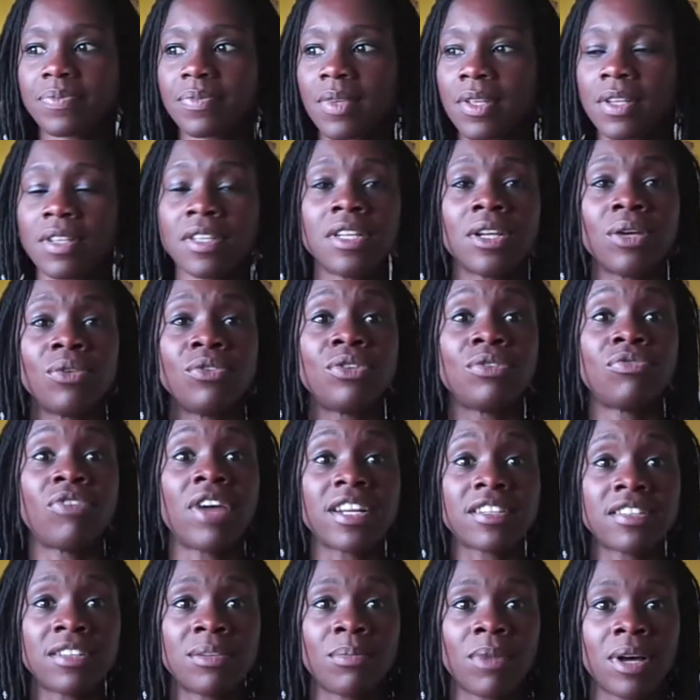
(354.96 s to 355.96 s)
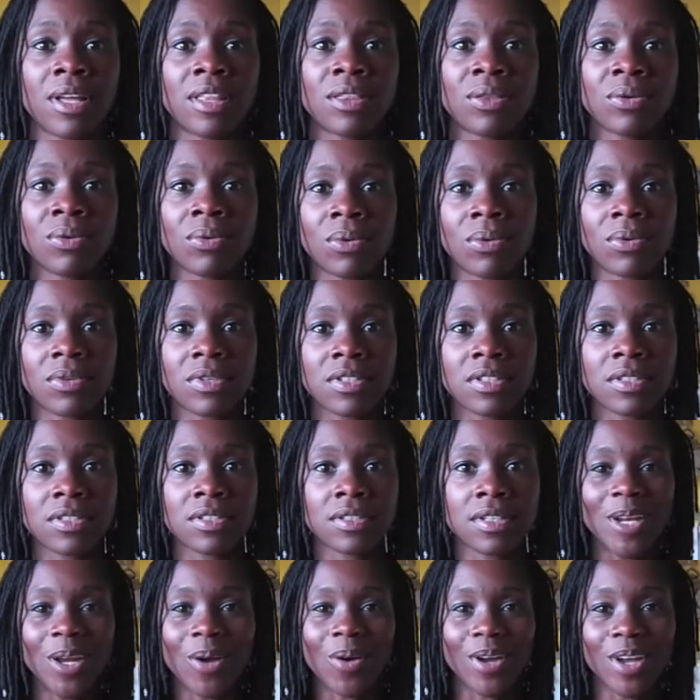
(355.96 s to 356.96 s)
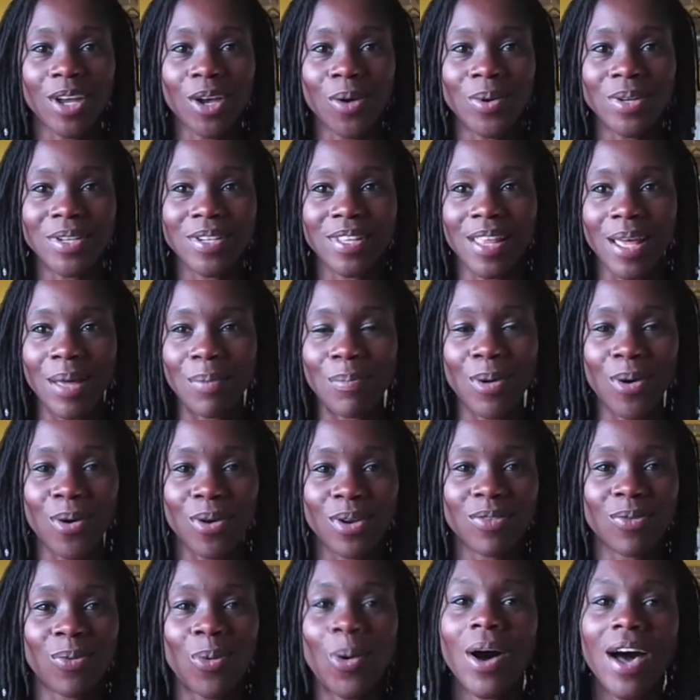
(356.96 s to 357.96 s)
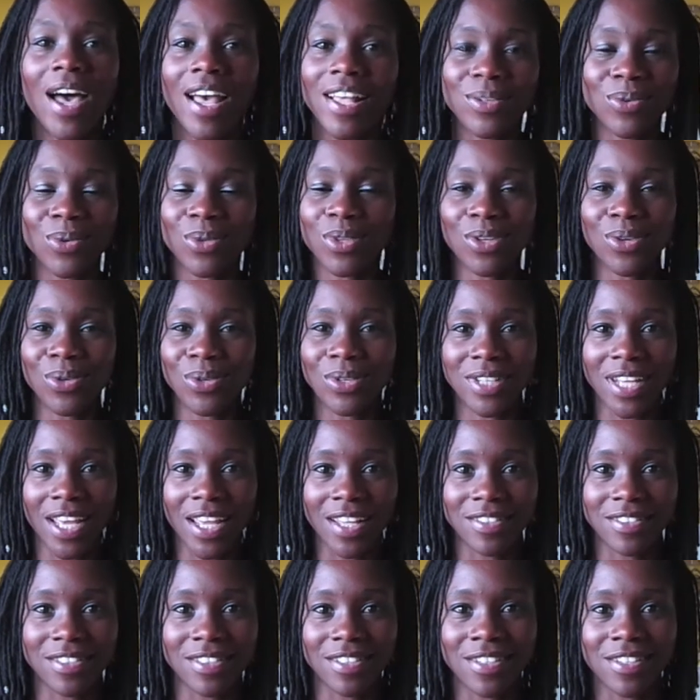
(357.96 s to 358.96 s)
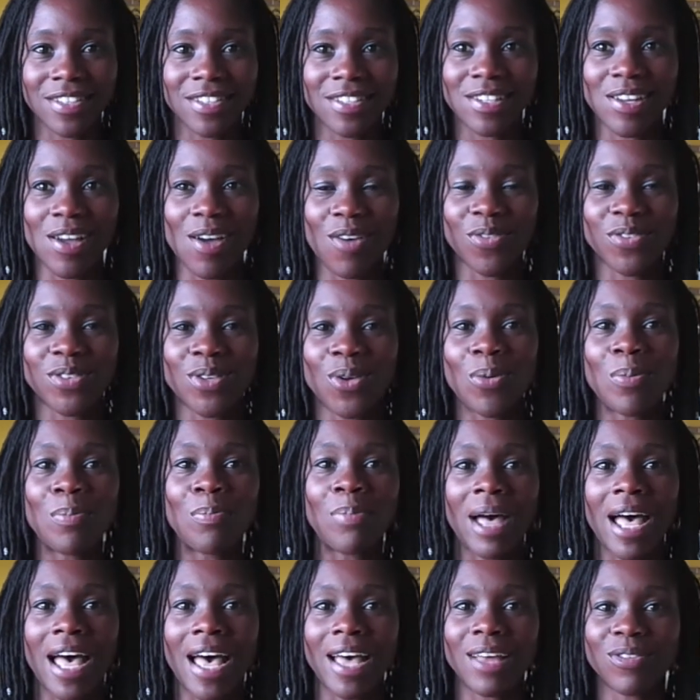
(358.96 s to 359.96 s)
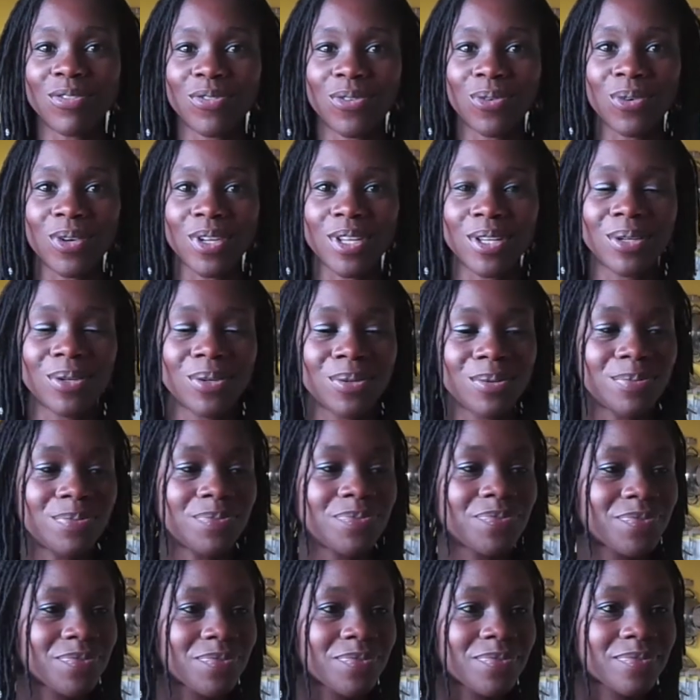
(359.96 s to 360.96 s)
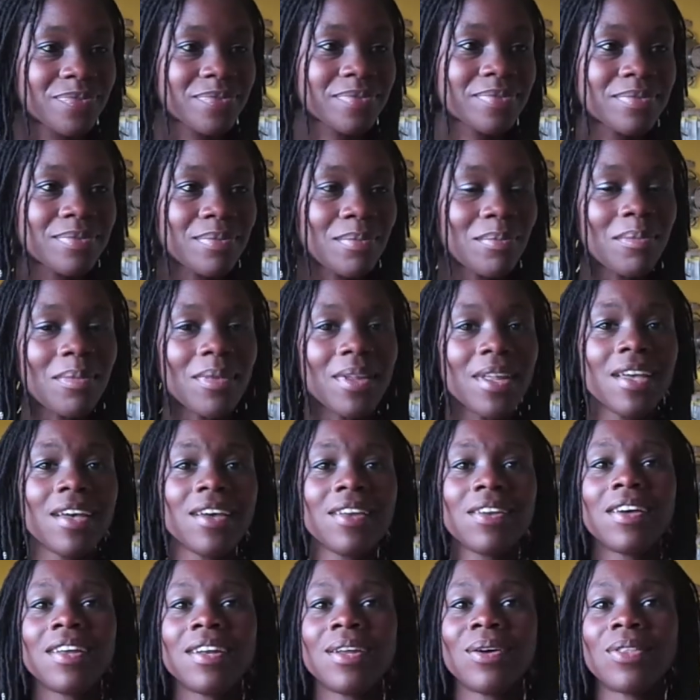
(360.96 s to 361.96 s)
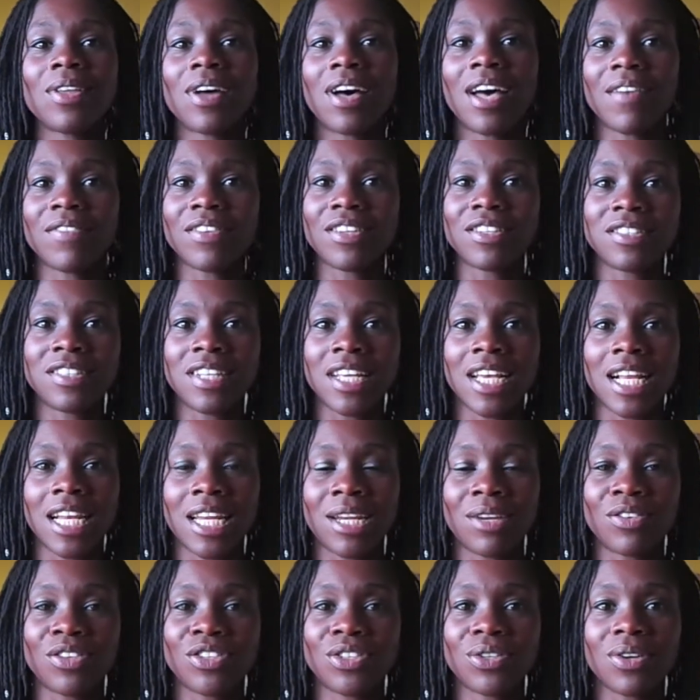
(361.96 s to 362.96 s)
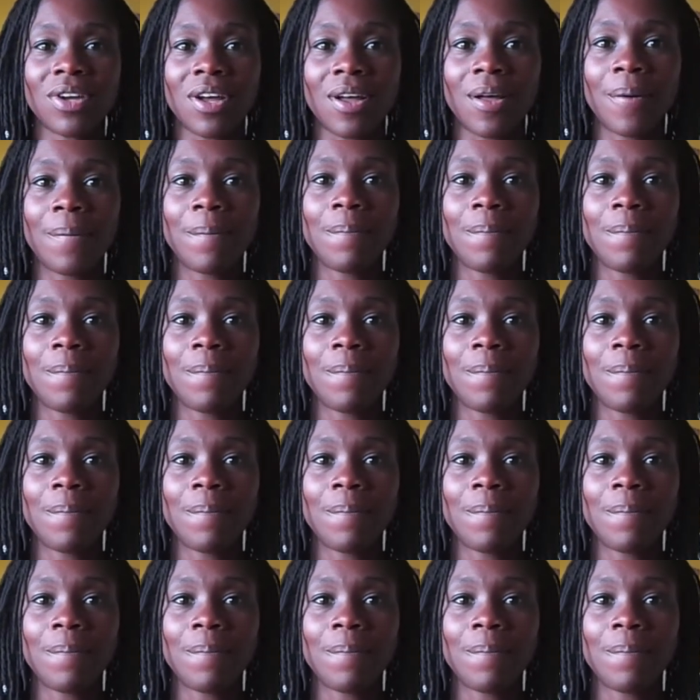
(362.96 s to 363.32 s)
you know, directing my thoughts. I go into that mode of, why is all the good tasting stuff so bad for you? And I know that I have to steer clear of sugar.